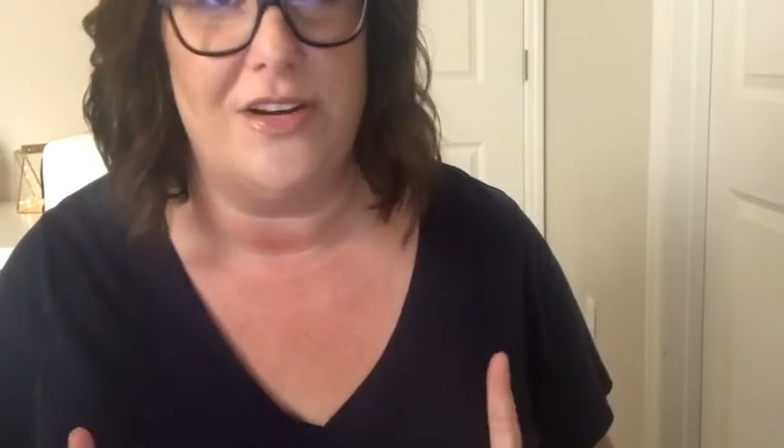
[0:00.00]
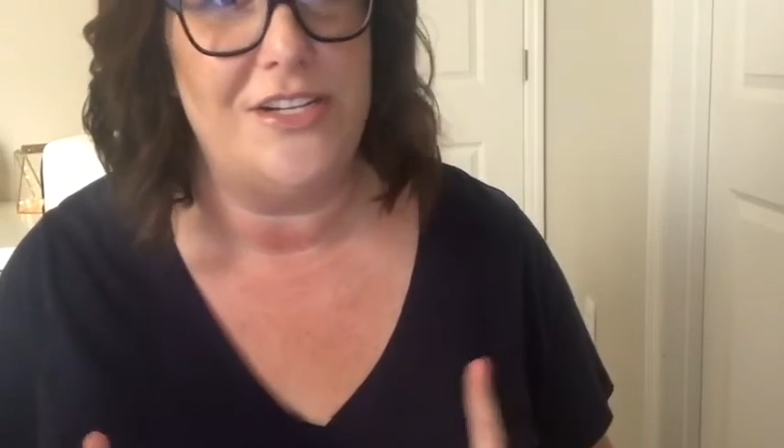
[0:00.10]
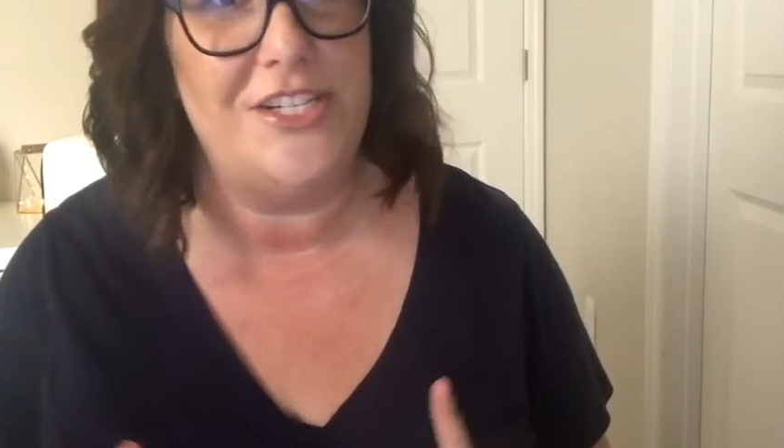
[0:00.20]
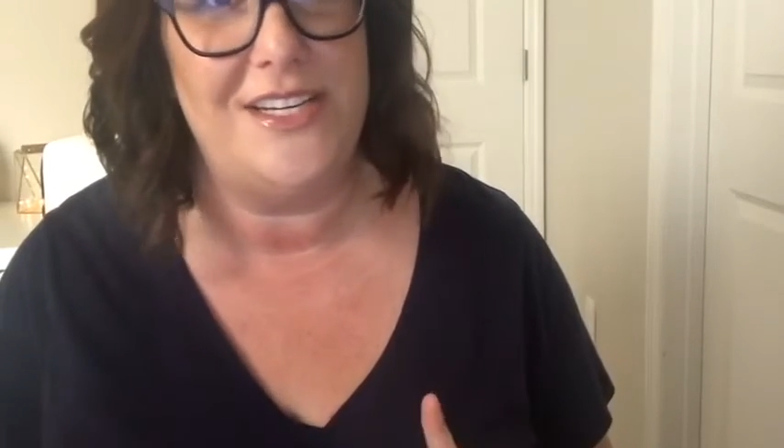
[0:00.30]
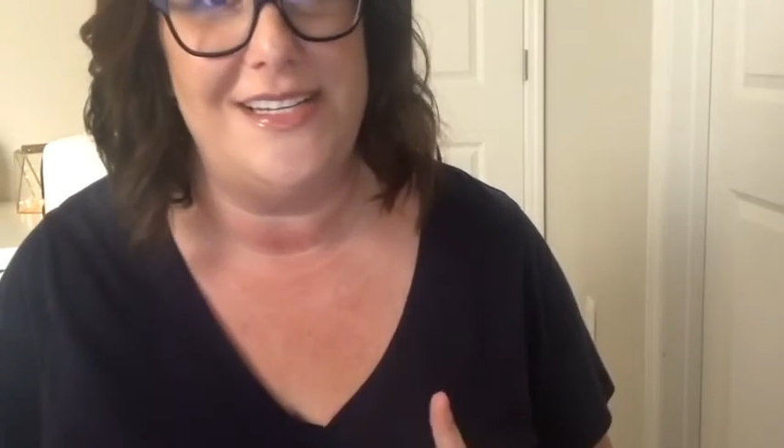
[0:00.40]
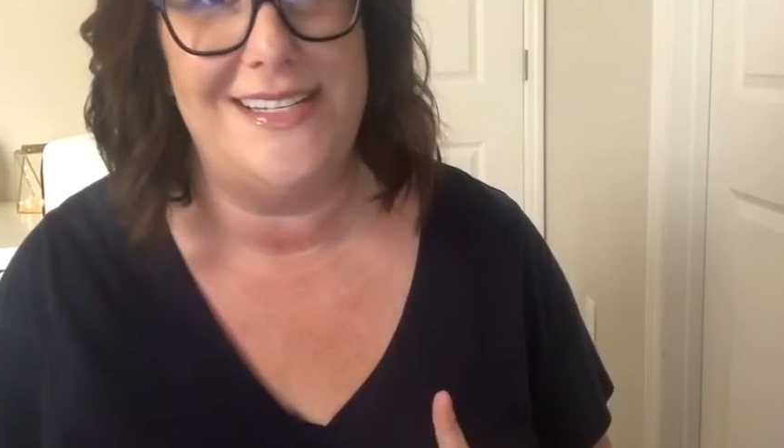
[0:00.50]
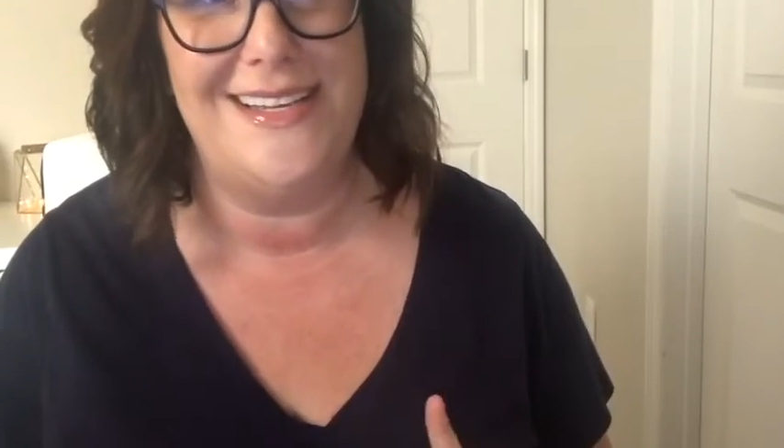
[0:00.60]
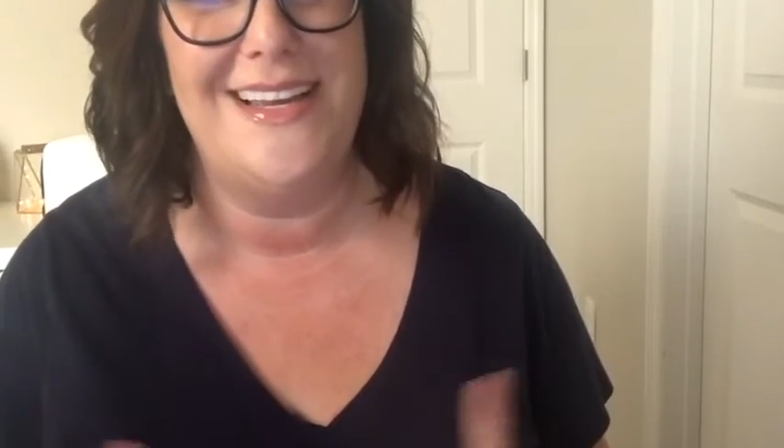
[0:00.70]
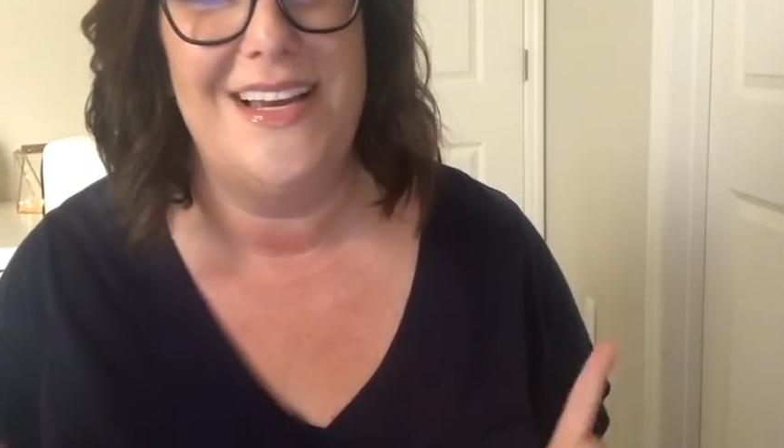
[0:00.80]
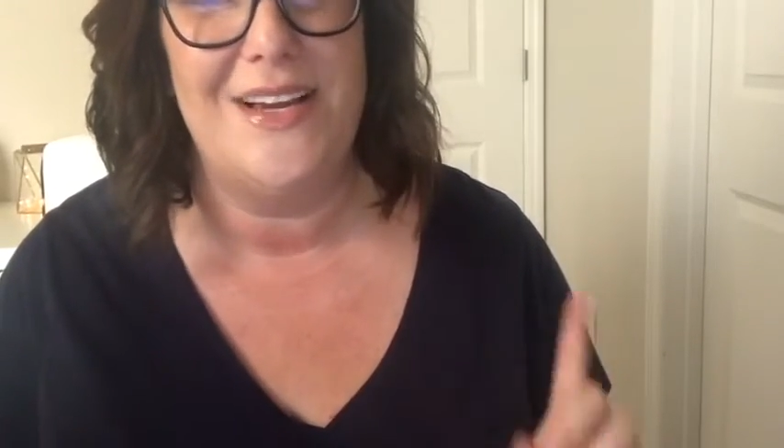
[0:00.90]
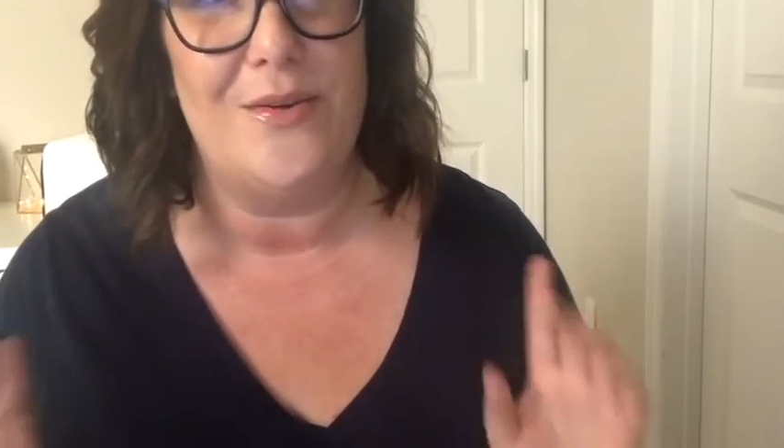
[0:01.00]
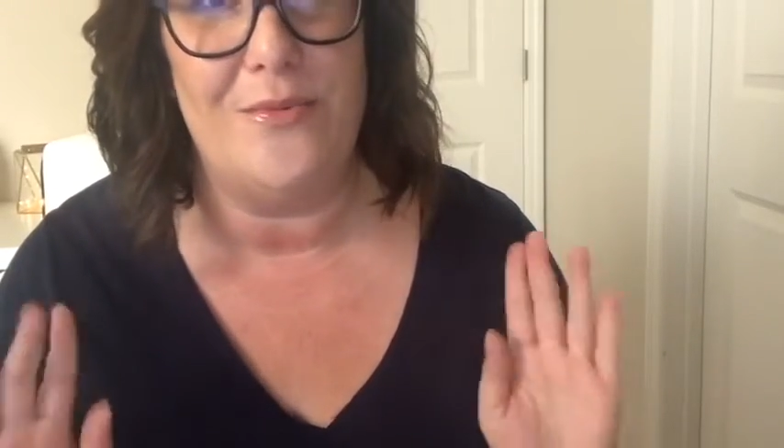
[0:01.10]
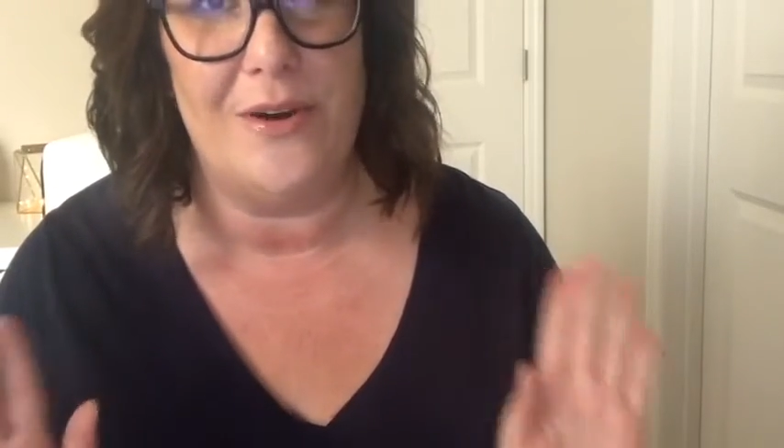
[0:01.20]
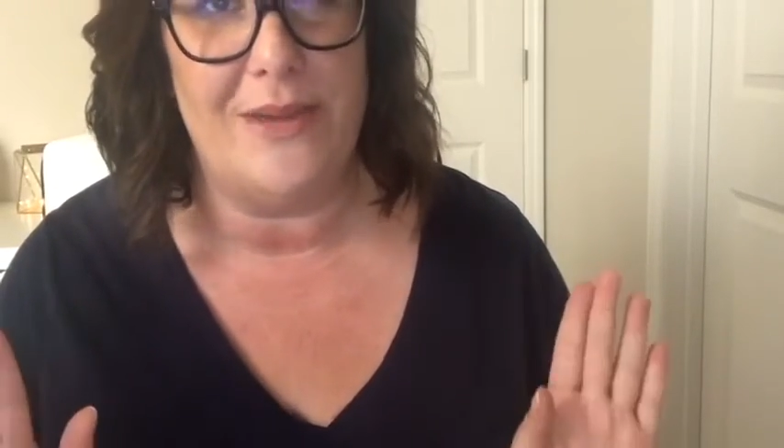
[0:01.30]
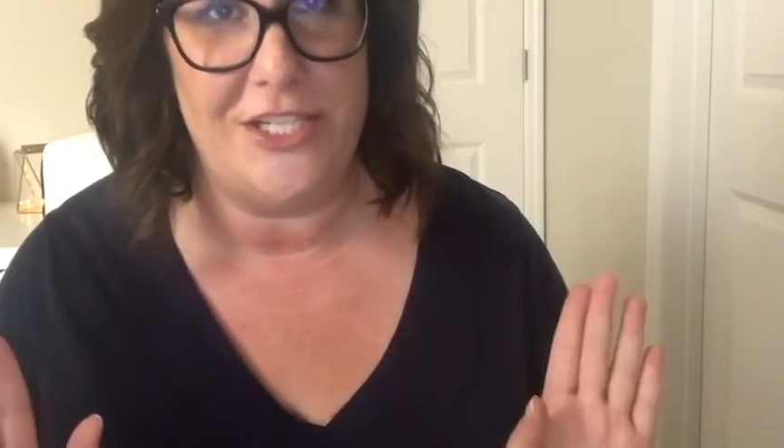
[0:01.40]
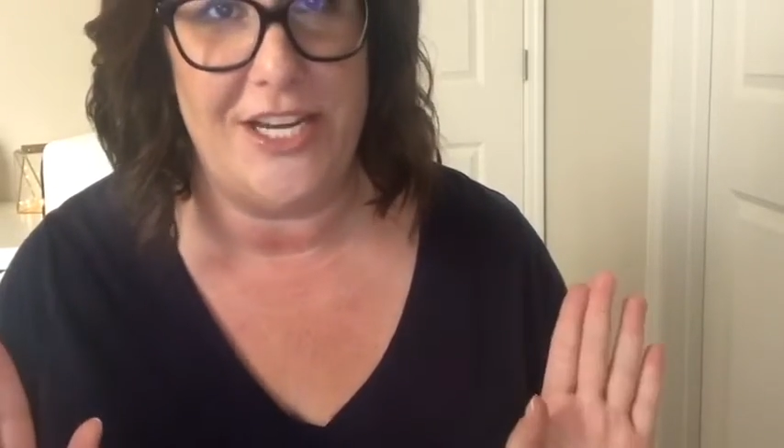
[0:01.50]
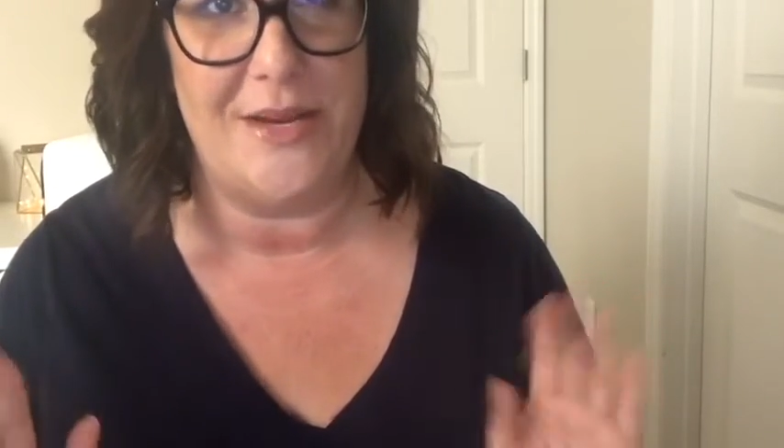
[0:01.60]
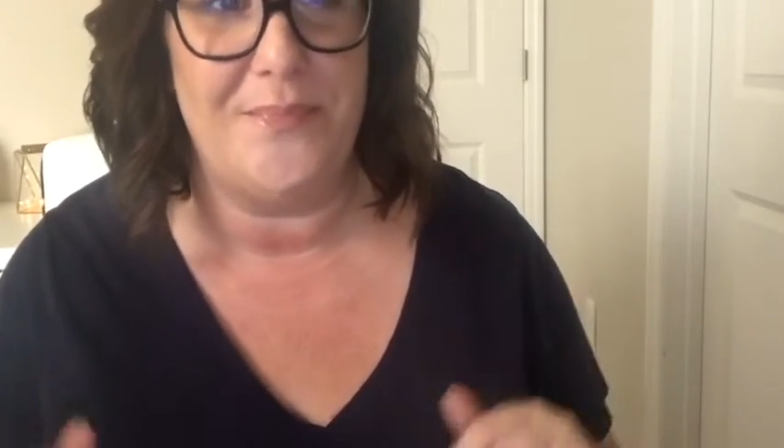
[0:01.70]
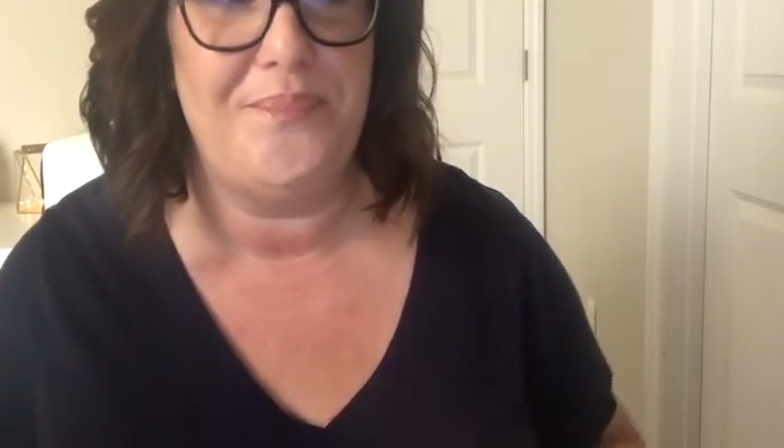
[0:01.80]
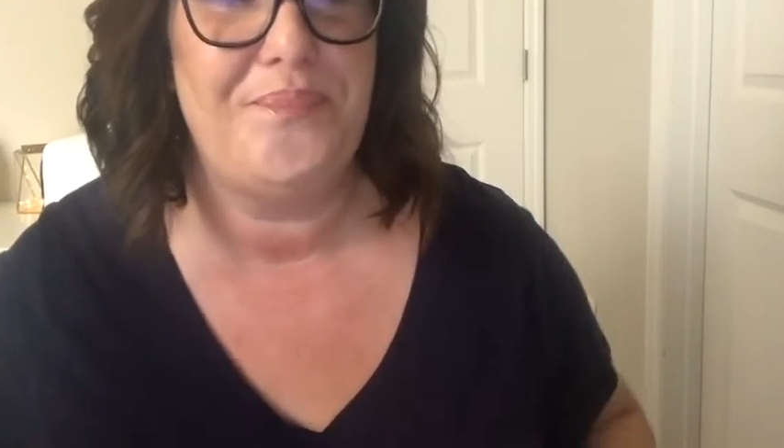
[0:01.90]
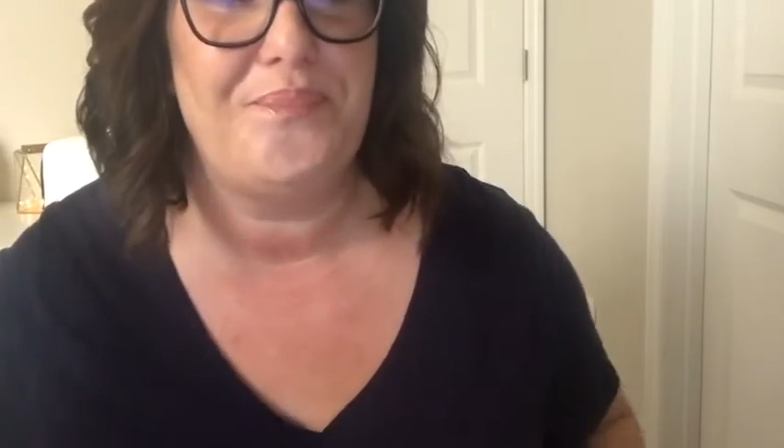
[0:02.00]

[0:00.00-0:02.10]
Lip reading: Crunches were my jam.